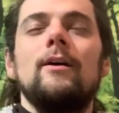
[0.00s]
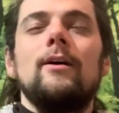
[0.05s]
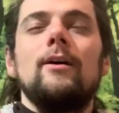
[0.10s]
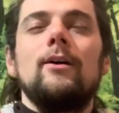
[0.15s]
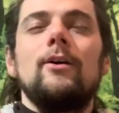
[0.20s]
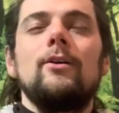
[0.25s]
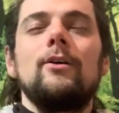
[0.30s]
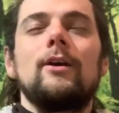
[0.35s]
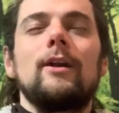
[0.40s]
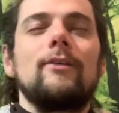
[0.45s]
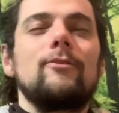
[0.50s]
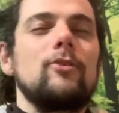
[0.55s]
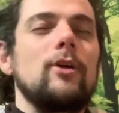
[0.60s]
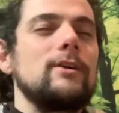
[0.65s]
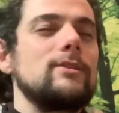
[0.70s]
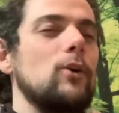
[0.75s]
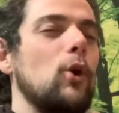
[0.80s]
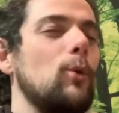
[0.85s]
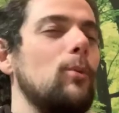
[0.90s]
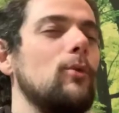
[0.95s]
you can have your
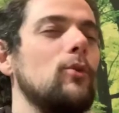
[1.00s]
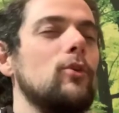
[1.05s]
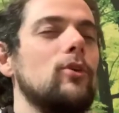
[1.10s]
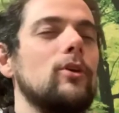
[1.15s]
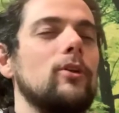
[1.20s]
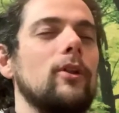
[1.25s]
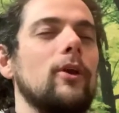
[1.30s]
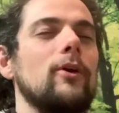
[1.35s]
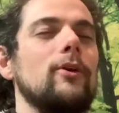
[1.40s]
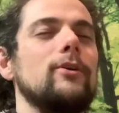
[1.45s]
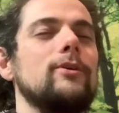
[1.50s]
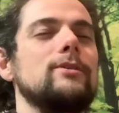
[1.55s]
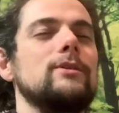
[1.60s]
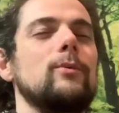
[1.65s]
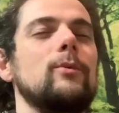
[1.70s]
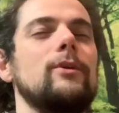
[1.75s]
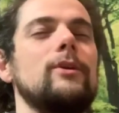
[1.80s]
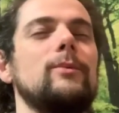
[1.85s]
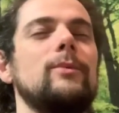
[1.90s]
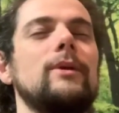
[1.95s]
eyes open or closed. I
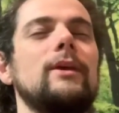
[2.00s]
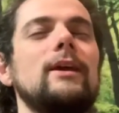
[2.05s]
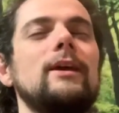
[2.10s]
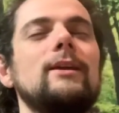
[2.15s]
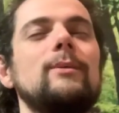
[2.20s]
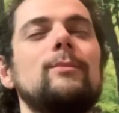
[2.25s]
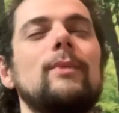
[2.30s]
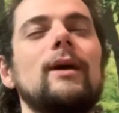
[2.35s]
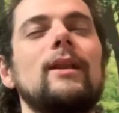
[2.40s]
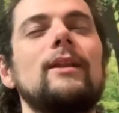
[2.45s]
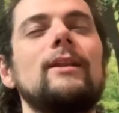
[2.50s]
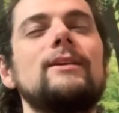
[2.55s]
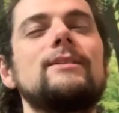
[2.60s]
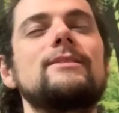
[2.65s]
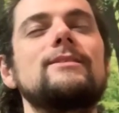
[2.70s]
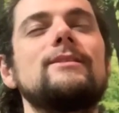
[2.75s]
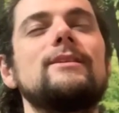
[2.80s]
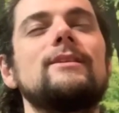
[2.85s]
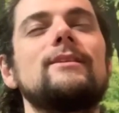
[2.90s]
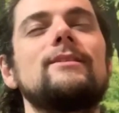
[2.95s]
want you to begin by
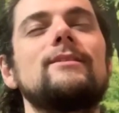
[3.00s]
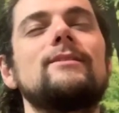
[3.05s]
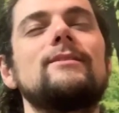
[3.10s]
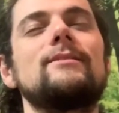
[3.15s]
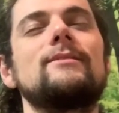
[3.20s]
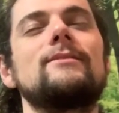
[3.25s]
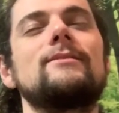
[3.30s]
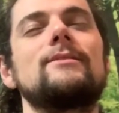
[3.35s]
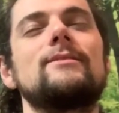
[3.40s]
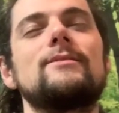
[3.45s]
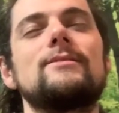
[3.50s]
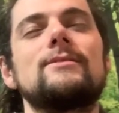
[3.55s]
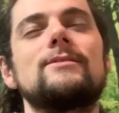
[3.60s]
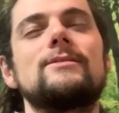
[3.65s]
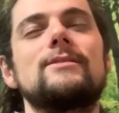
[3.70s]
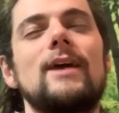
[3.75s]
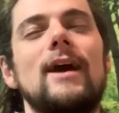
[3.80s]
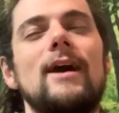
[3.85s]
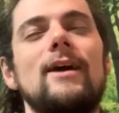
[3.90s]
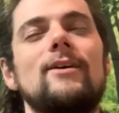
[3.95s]
listening to the
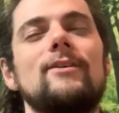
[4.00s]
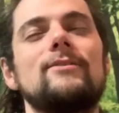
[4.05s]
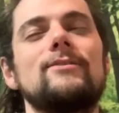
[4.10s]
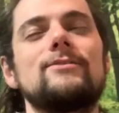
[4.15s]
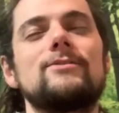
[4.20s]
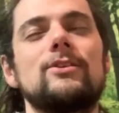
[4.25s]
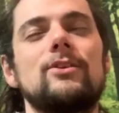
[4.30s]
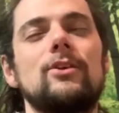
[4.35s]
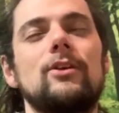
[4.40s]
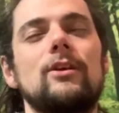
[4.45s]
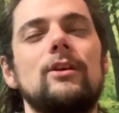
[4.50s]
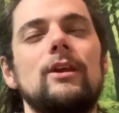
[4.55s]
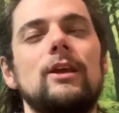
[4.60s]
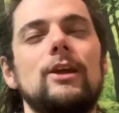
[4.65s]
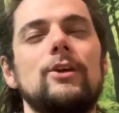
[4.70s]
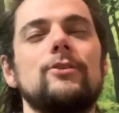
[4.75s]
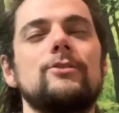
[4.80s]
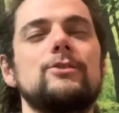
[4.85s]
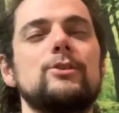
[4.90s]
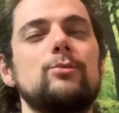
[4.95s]
sounds that you can
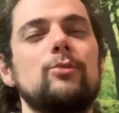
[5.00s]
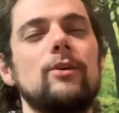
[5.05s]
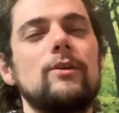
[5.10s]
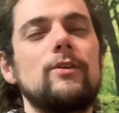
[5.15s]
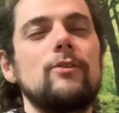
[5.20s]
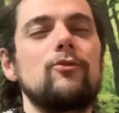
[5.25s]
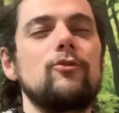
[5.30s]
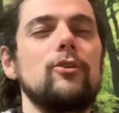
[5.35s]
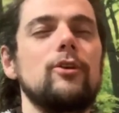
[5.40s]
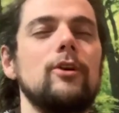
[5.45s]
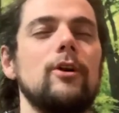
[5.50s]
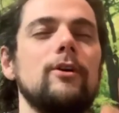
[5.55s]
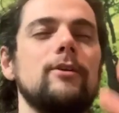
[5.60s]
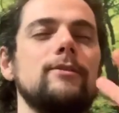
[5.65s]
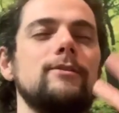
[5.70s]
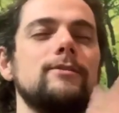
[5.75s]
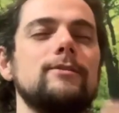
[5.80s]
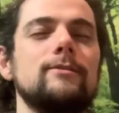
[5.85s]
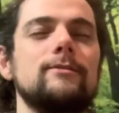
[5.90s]
hear as you breathe in through your nose